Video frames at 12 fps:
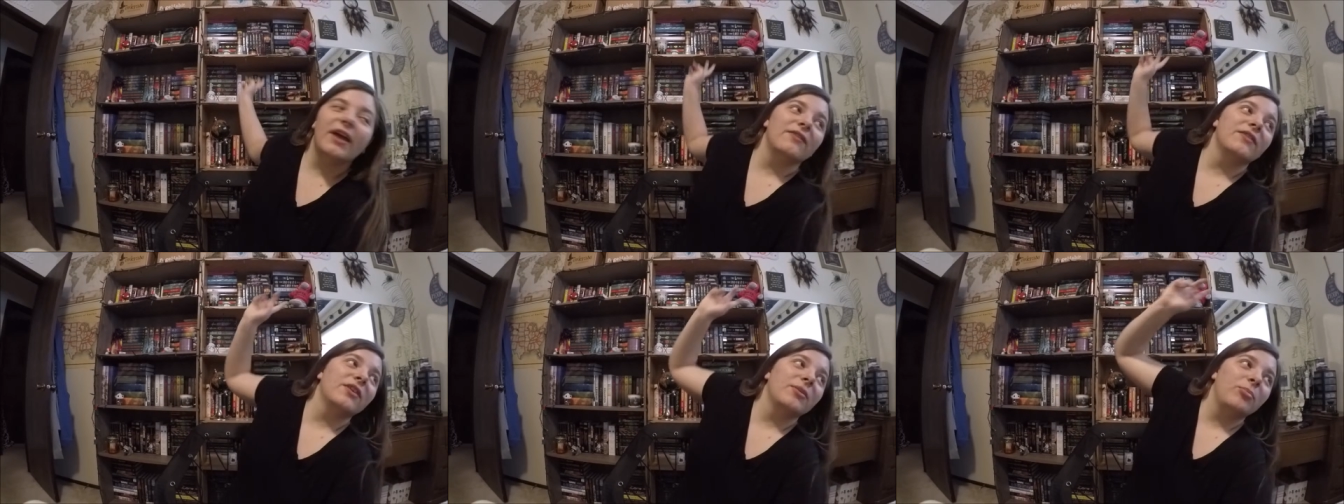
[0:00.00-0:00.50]

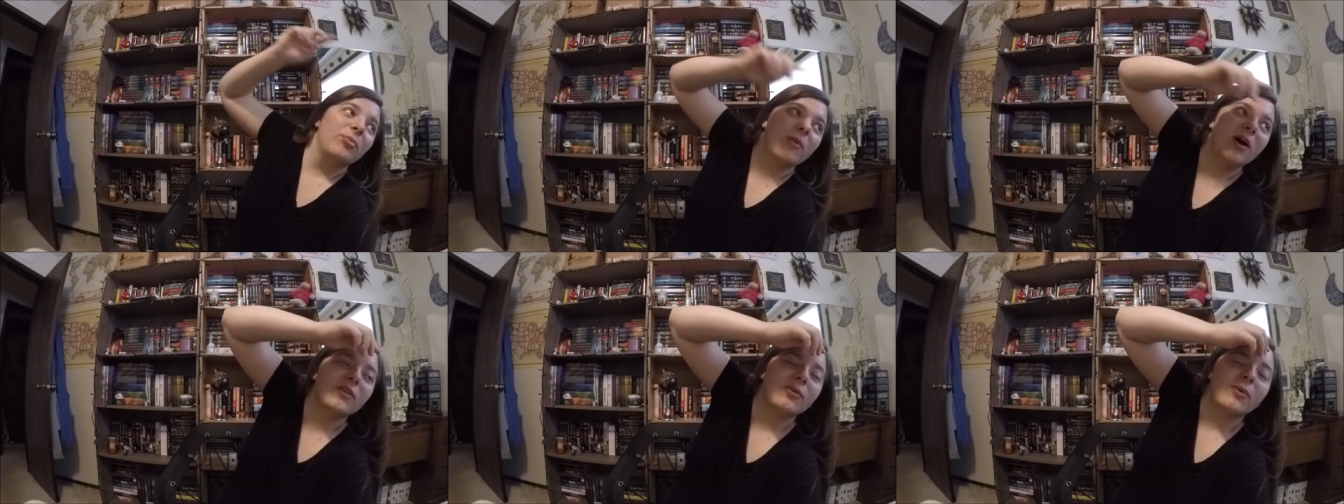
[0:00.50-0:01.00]
and the
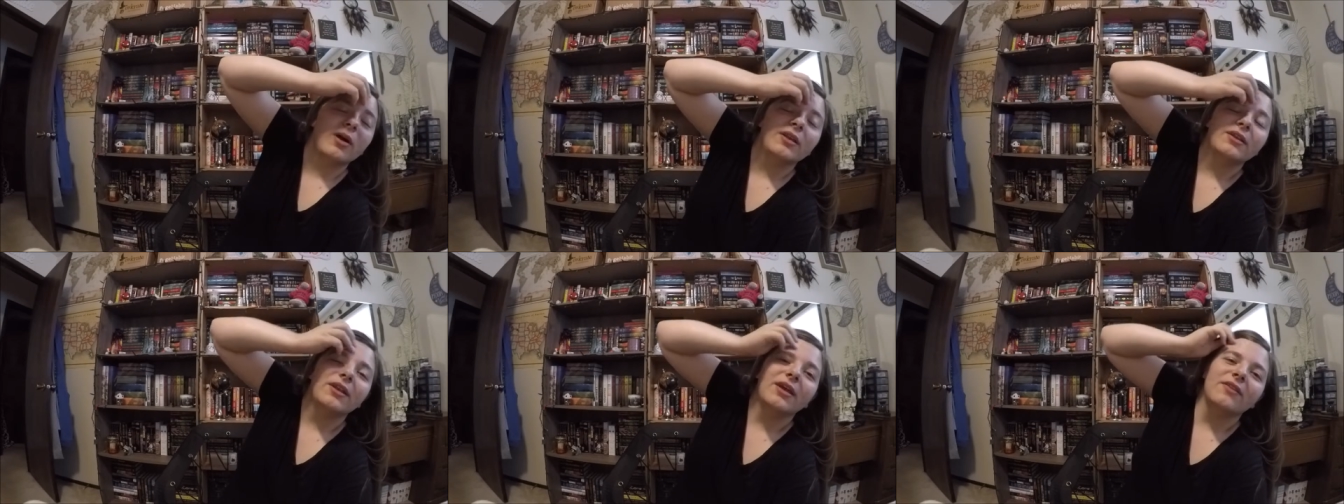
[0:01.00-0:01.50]
other
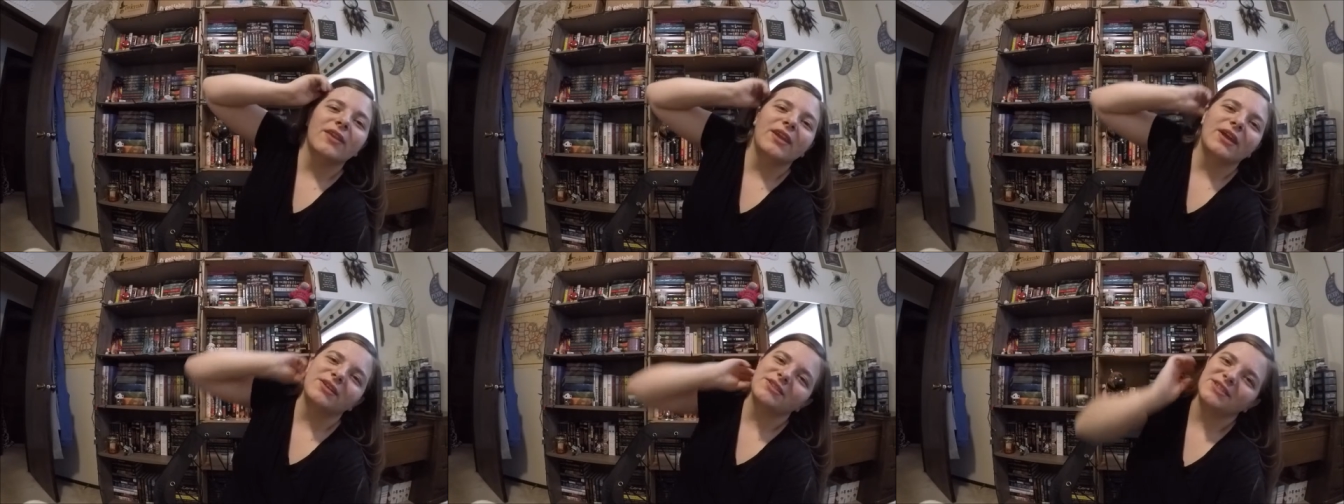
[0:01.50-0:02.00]
one, and then
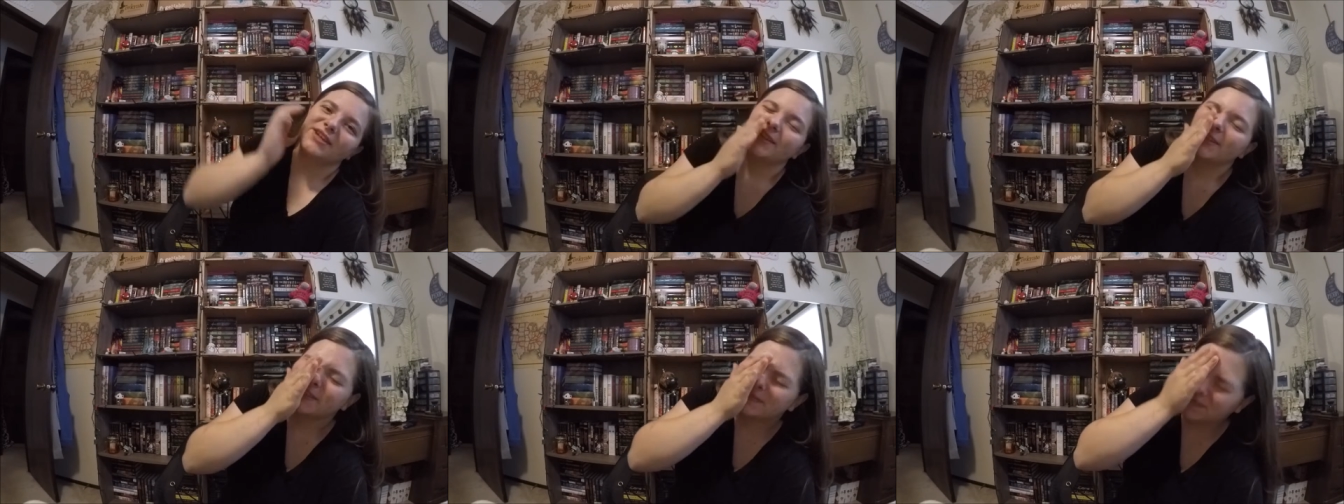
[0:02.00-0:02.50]
I
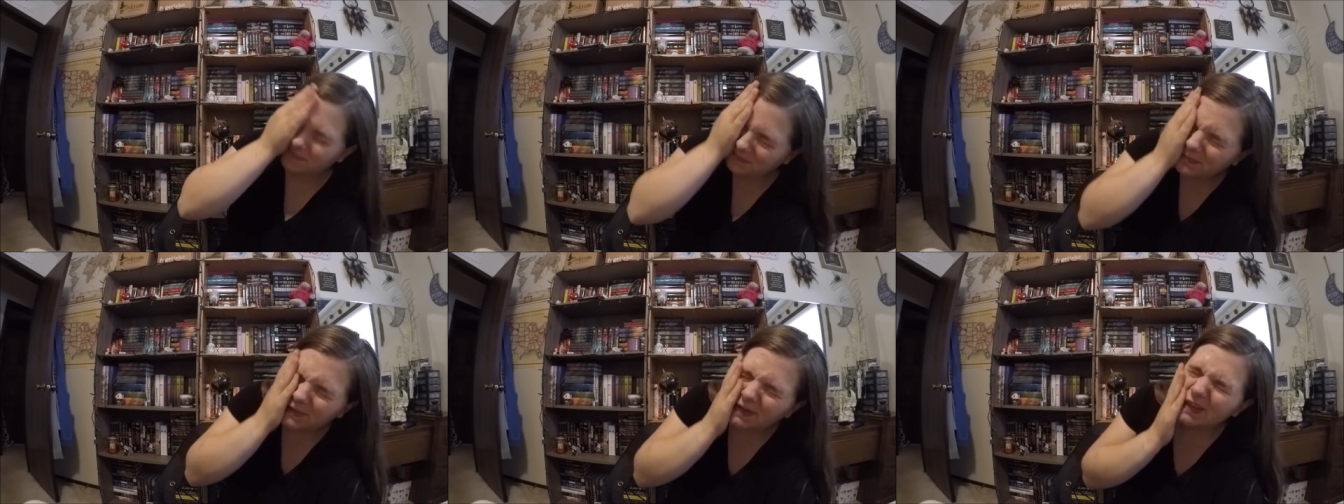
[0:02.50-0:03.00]
decided
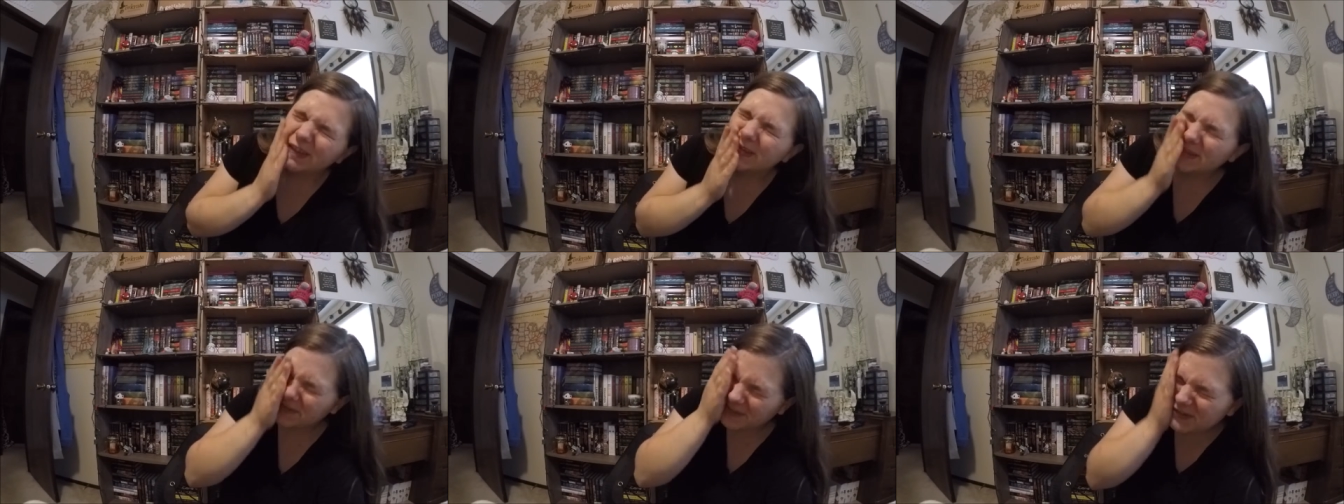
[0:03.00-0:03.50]
I don't
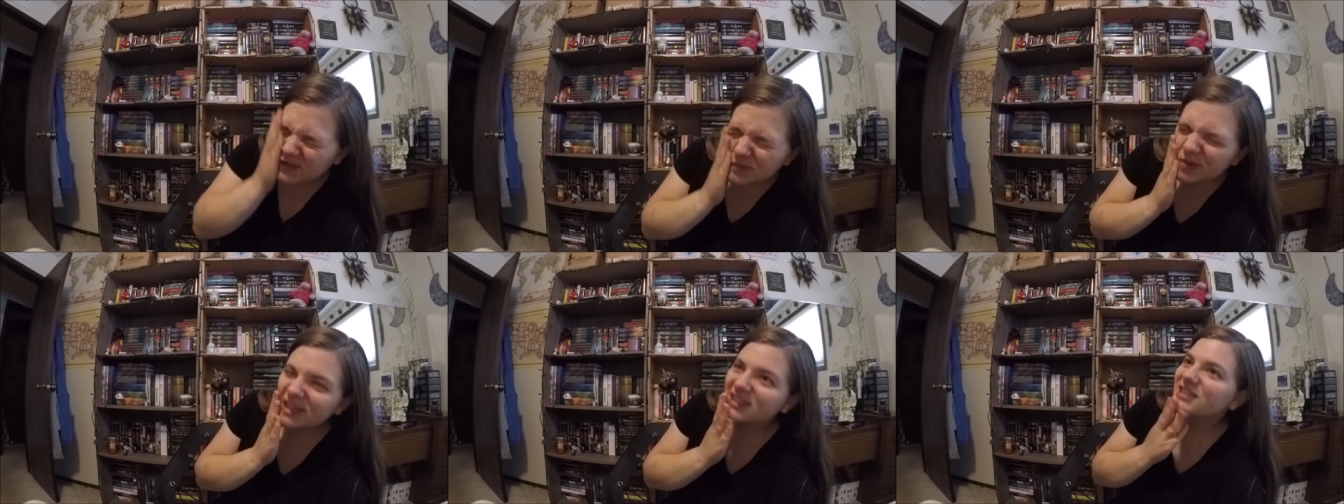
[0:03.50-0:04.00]
have enough
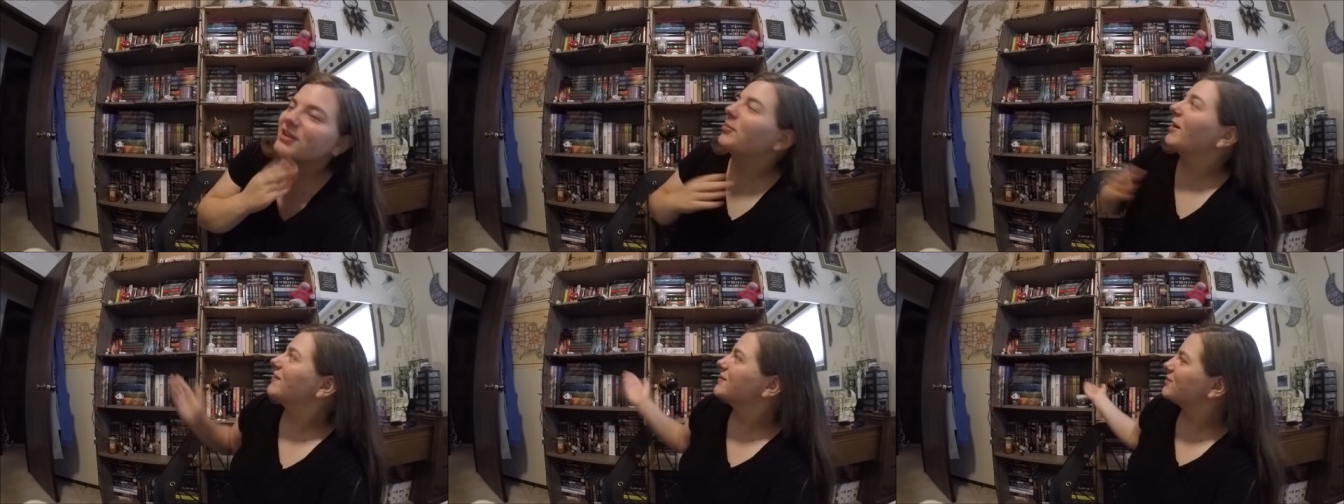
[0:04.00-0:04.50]
space, so I
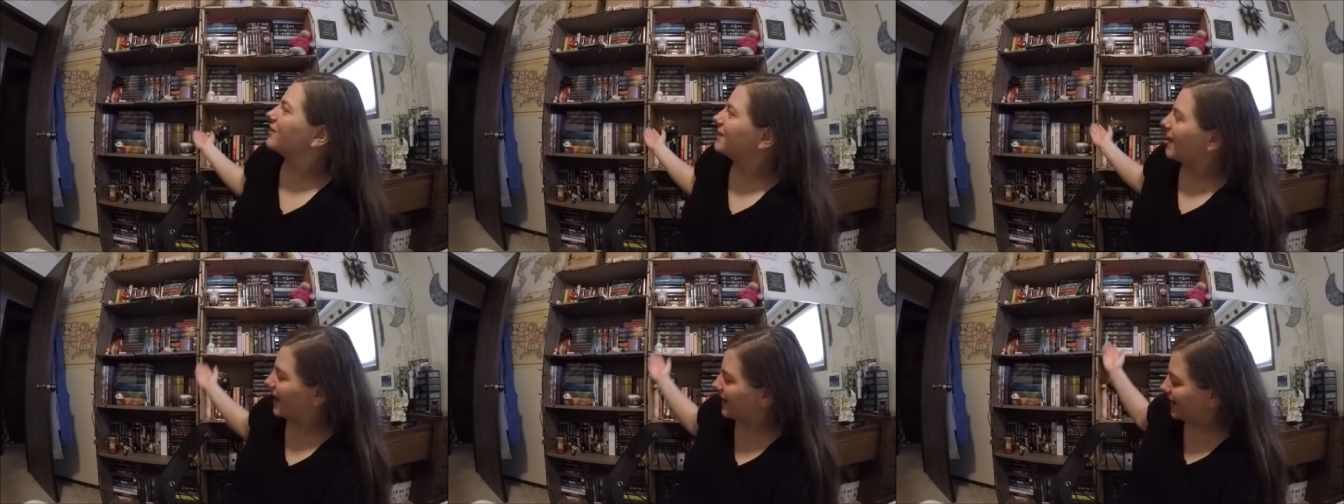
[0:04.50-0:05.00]
bought this
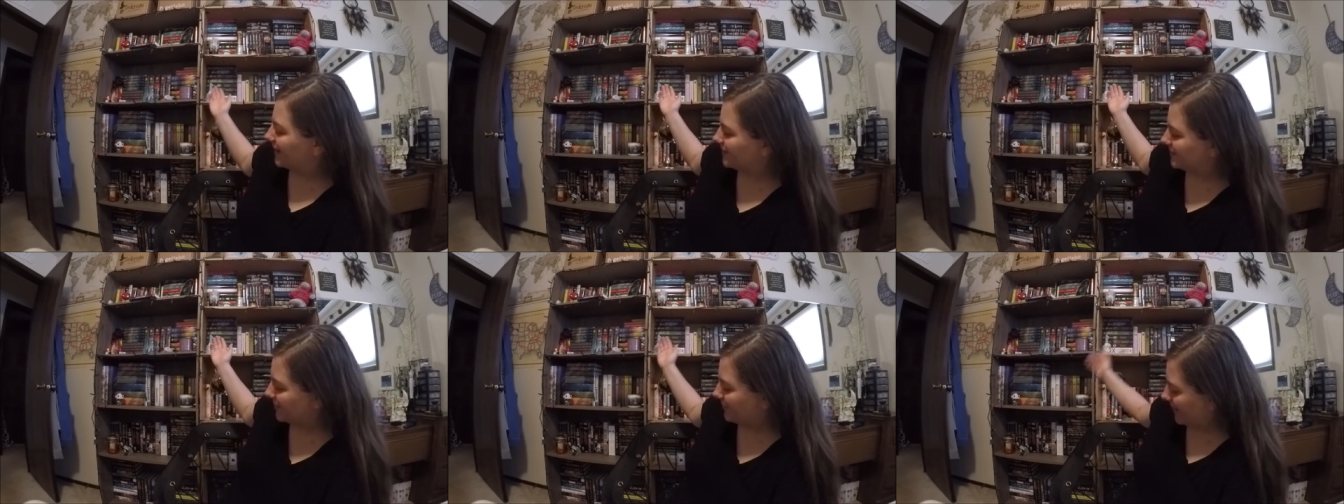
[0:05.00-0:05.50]
one, and I
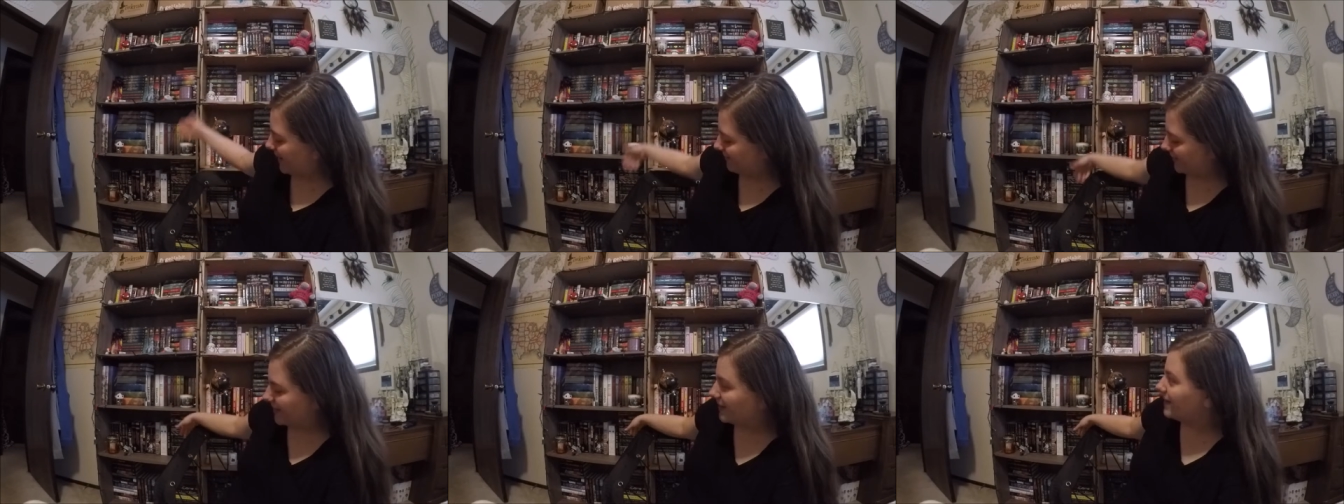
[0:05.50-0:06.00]
don't have
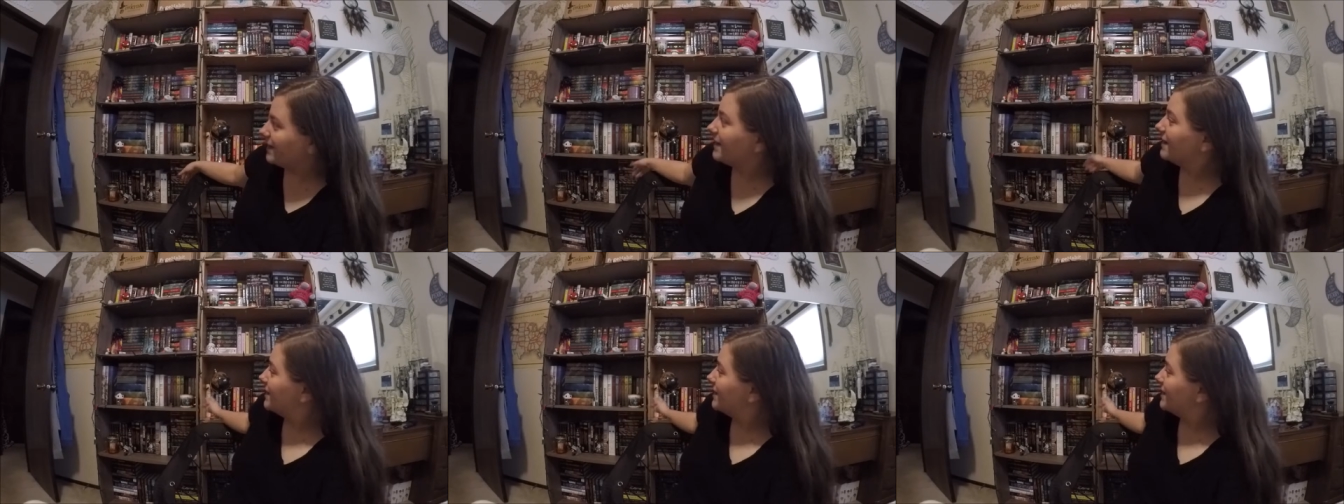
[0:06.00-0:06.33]
any